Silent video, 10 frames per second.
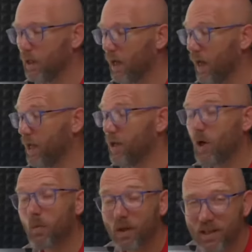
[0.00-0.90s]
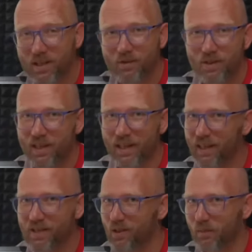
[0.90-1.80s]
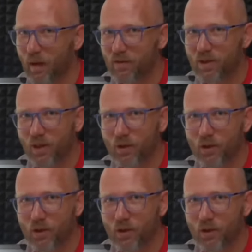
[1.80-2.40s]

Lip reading: And you know what is interesting? This is not about search.